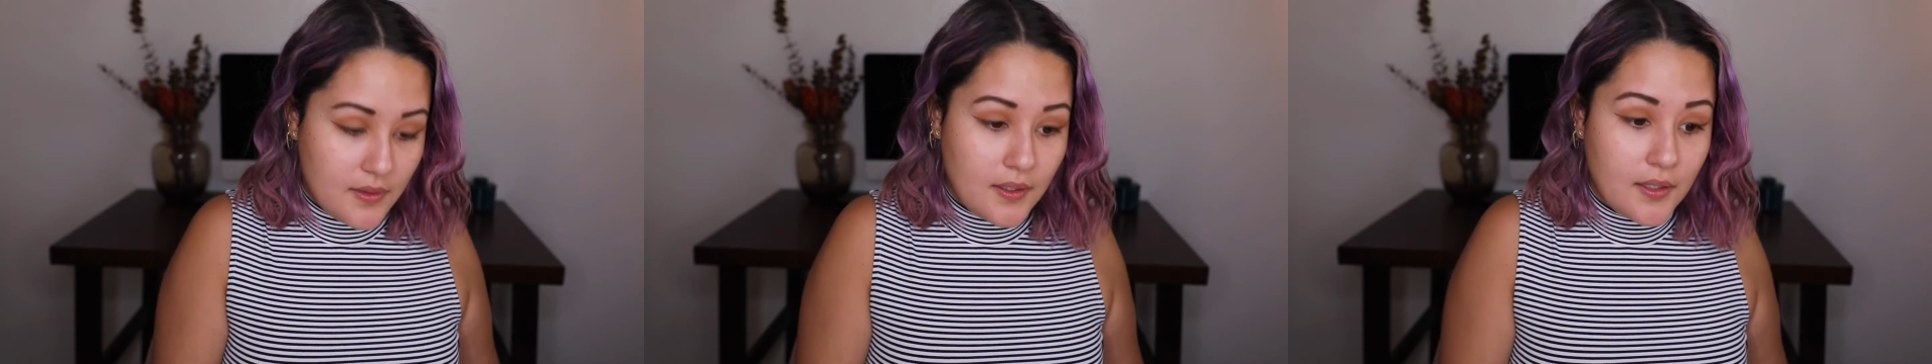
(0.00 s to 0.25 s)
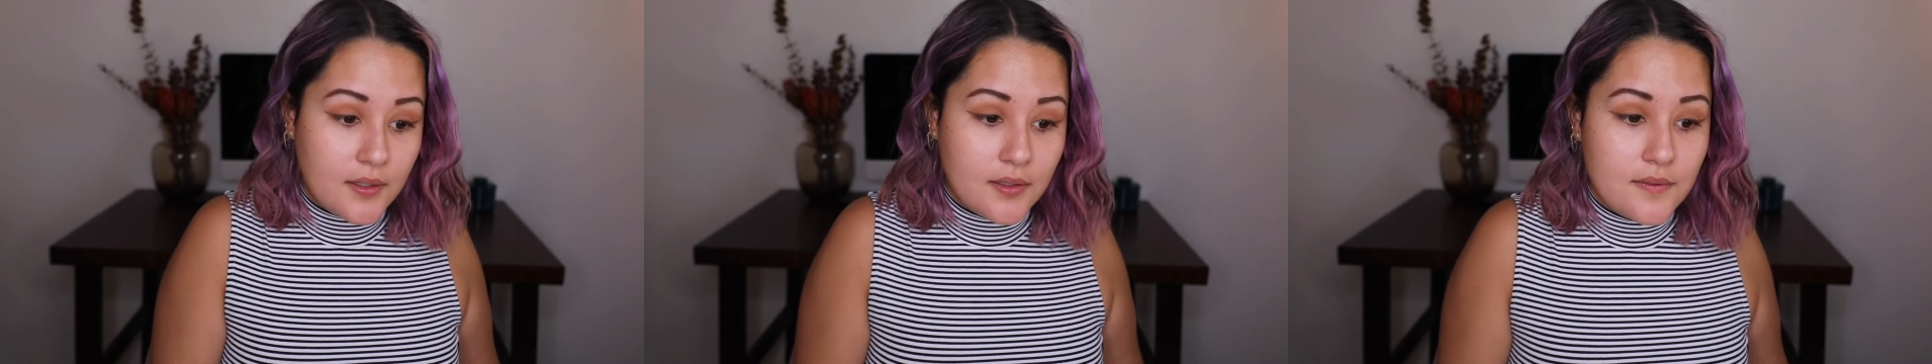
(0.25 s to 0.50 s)

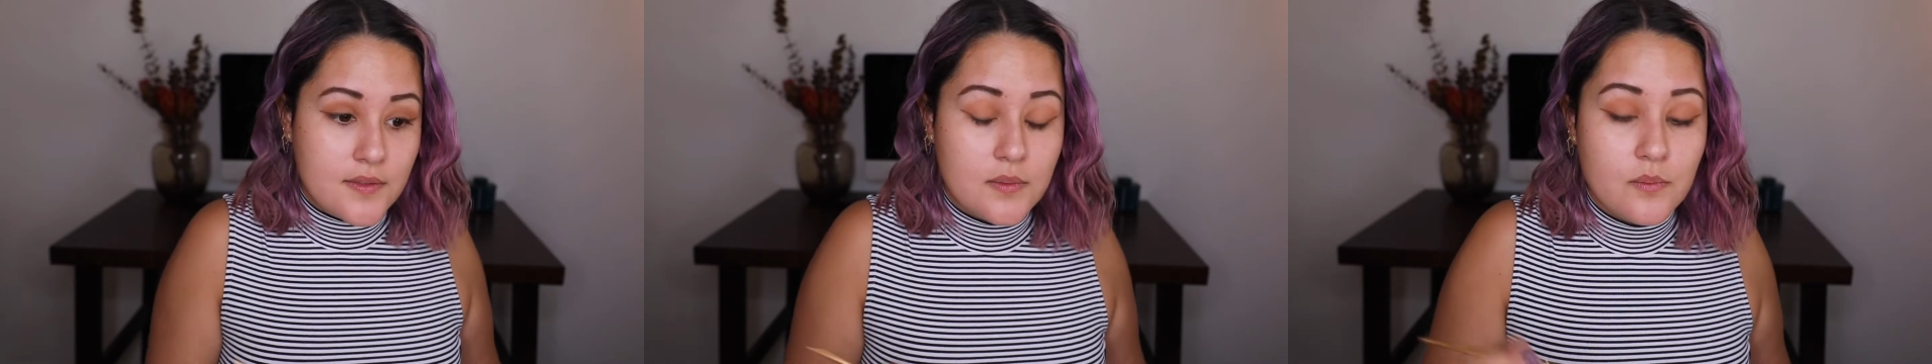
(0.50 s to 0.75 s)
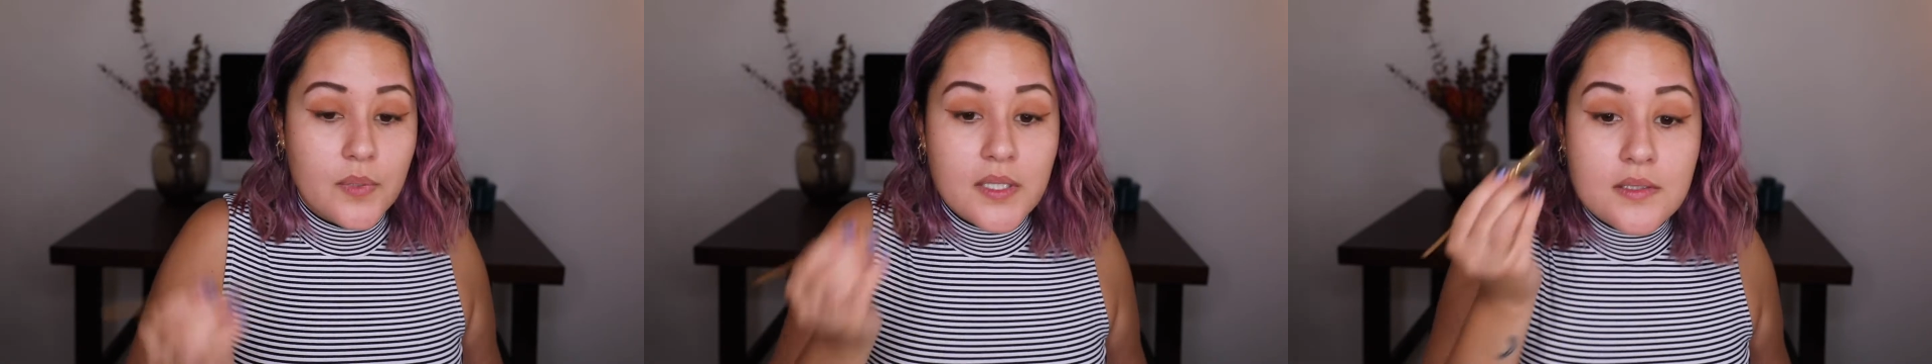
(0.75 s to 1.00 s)
there lives
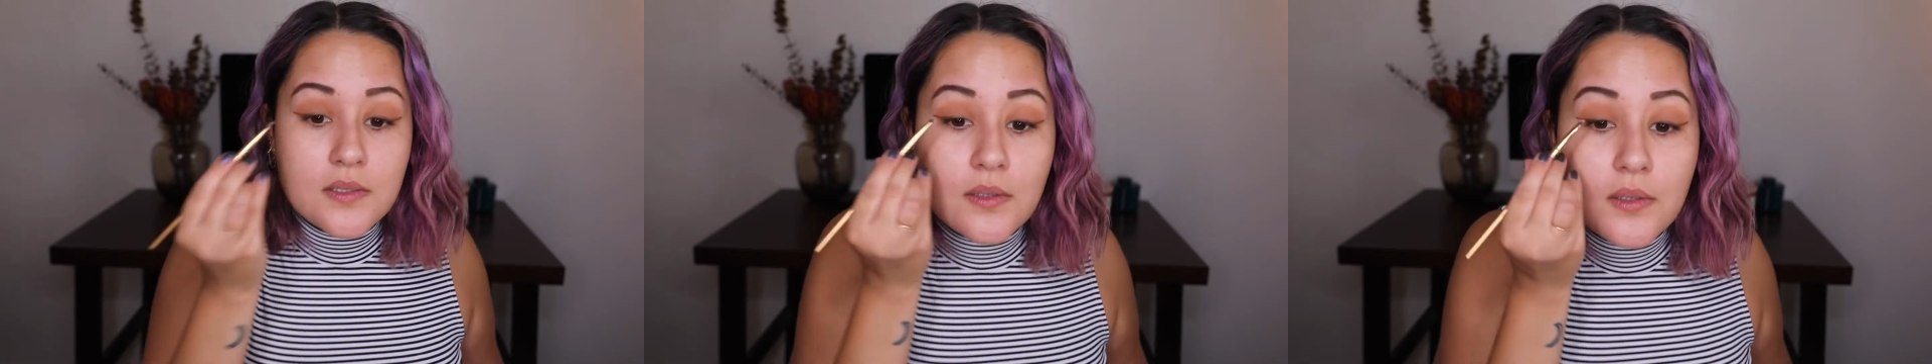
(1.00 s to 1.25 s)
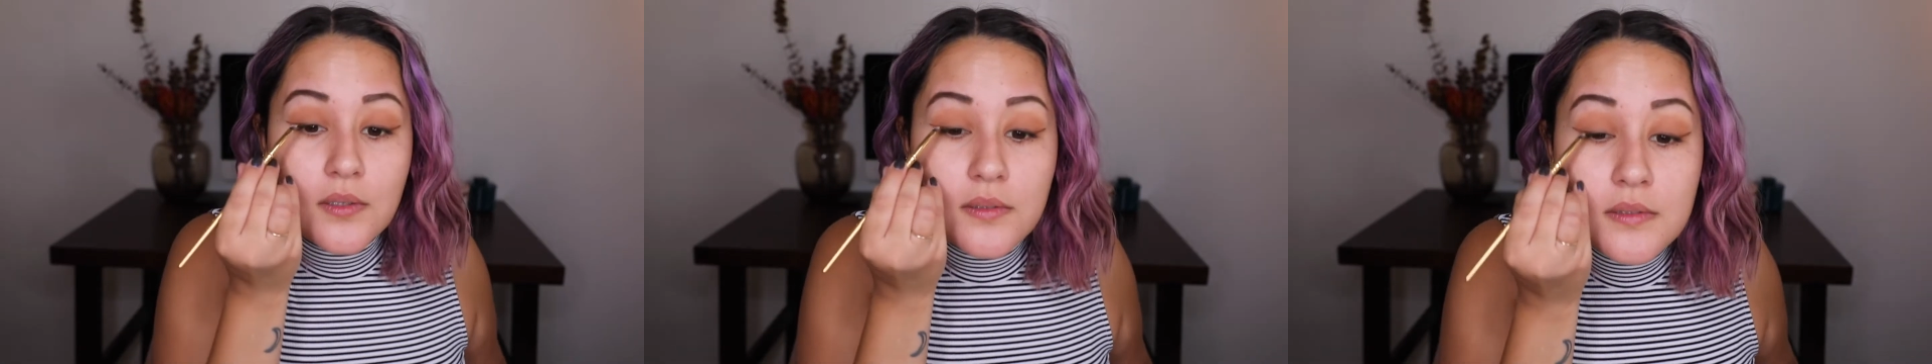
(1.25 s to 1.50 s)
in
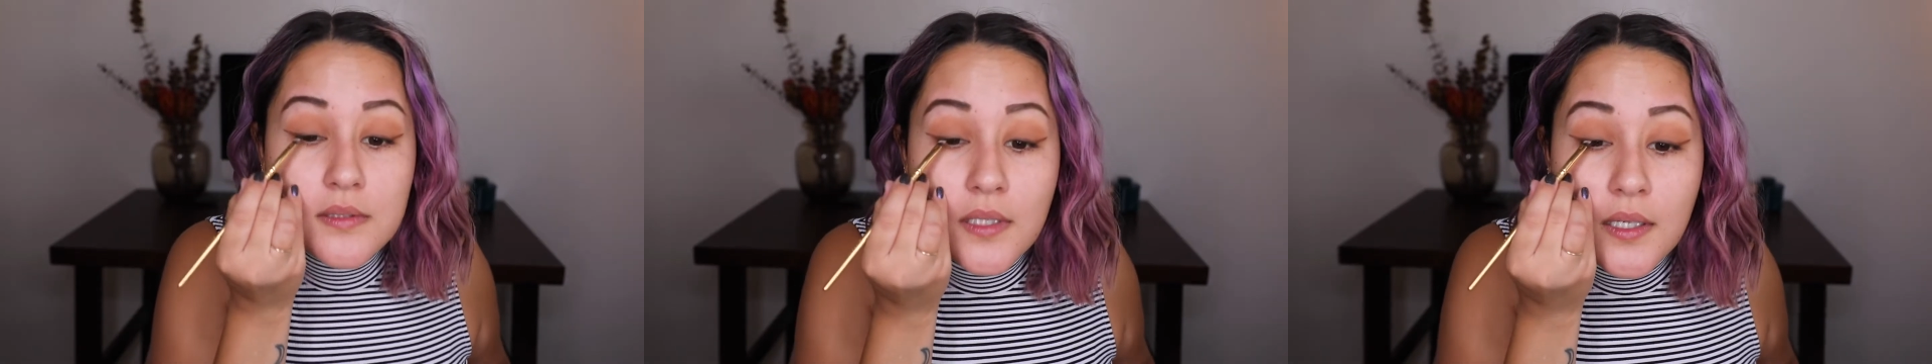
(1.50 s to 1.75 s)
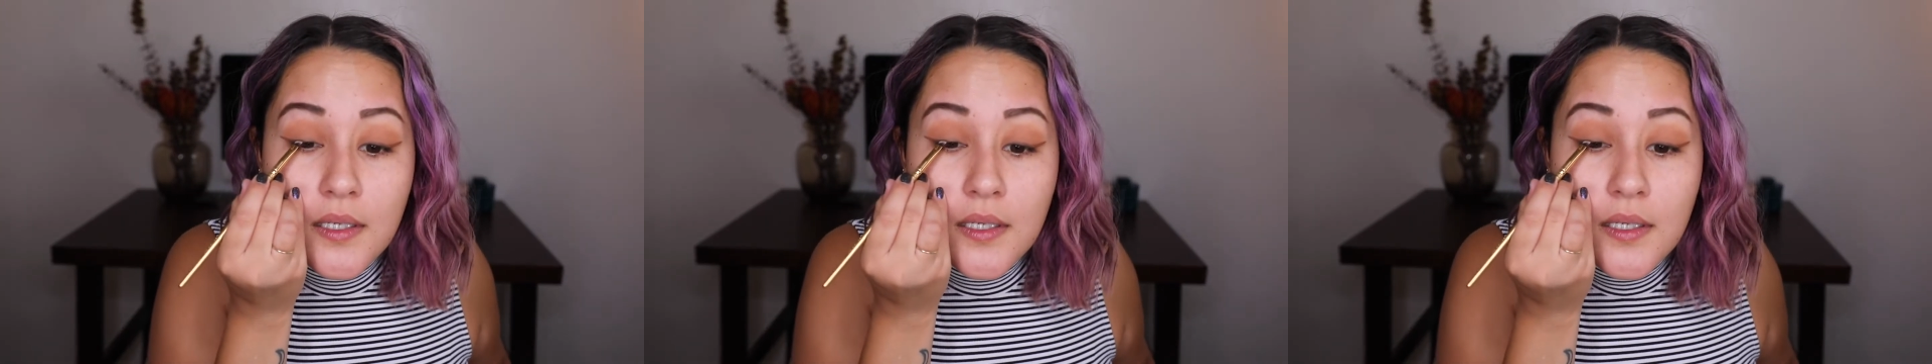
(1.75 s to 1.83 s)
pisos,